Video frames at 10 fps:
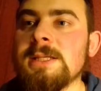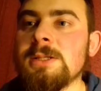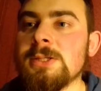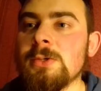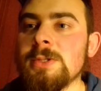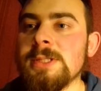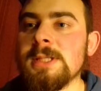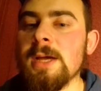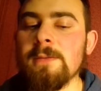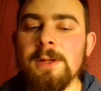Discourse
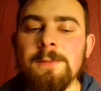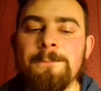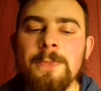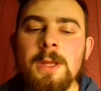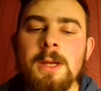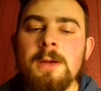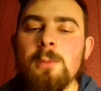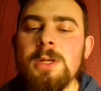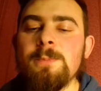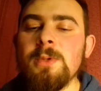level.
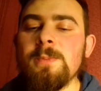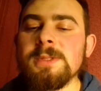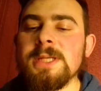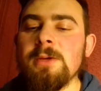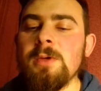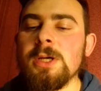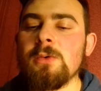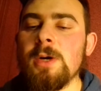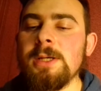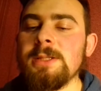When pupils have
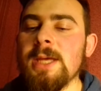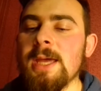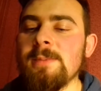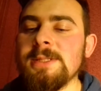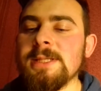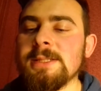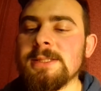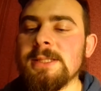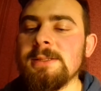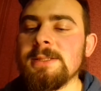acquired habits and
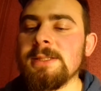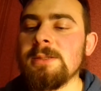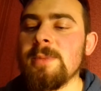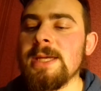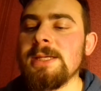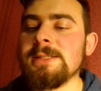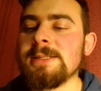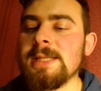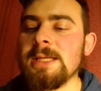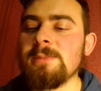skills in making
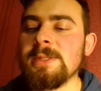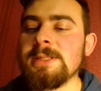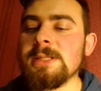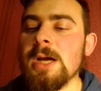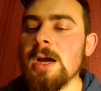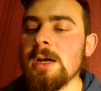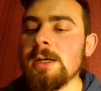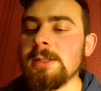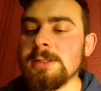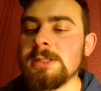statements
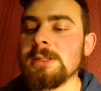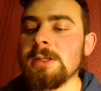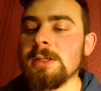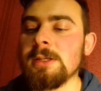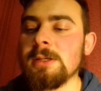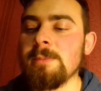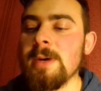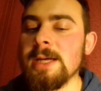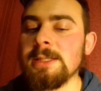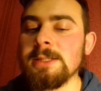and
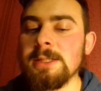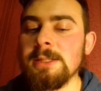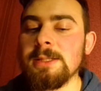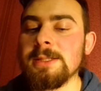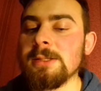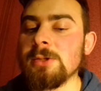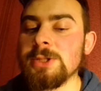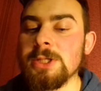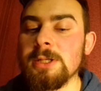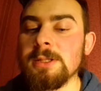combining in a
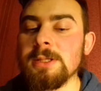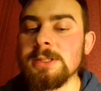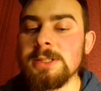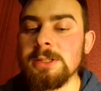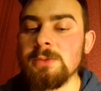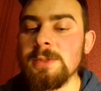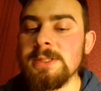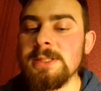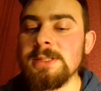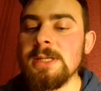logical
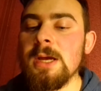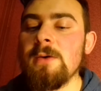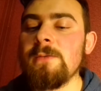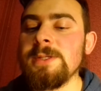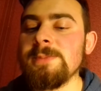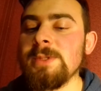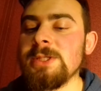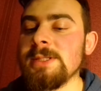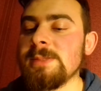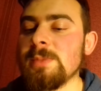sequences, free
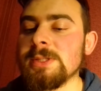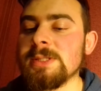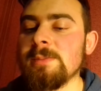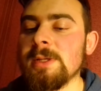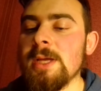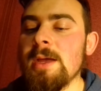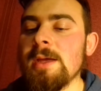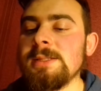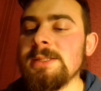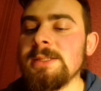speech is possible.
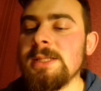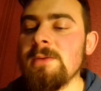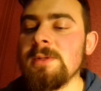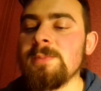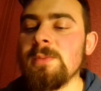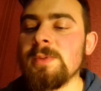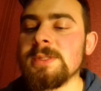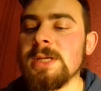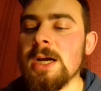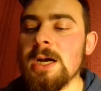At this level,
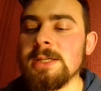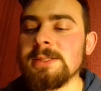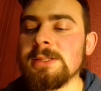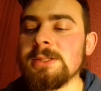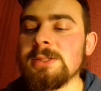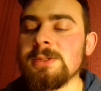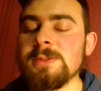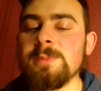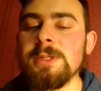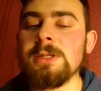pupils are asked to
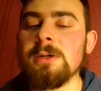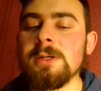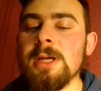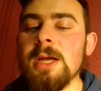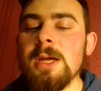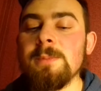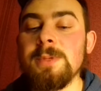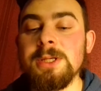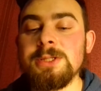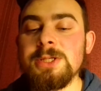speak on a
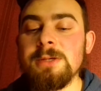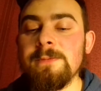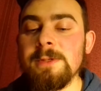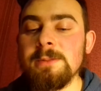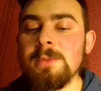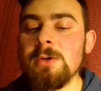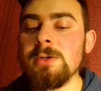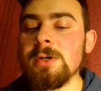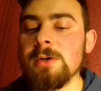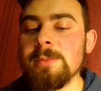picture, film, or
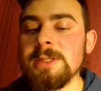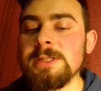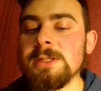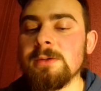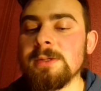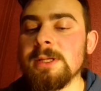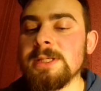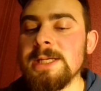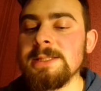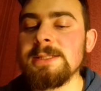comment on a
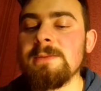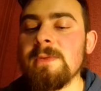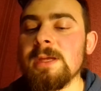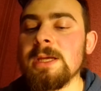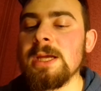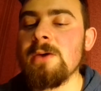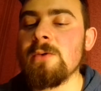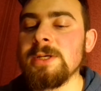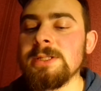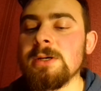text they have
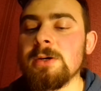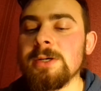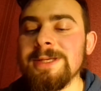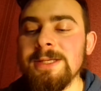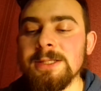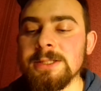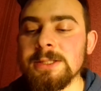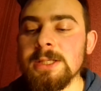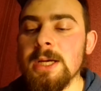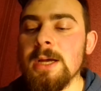read or
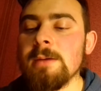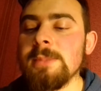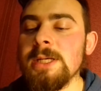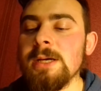heard, make